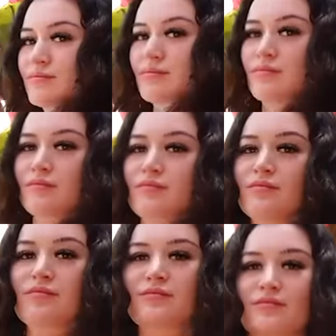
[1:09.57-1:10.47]

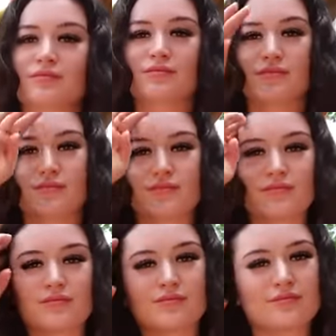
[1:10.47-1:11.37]

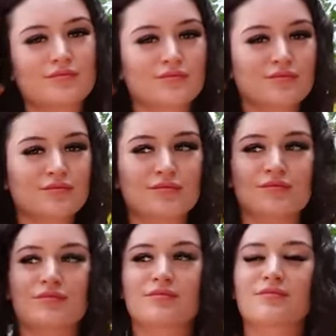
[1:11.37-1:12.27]

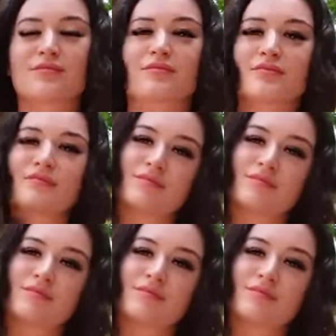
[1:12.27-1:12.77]
[no speech]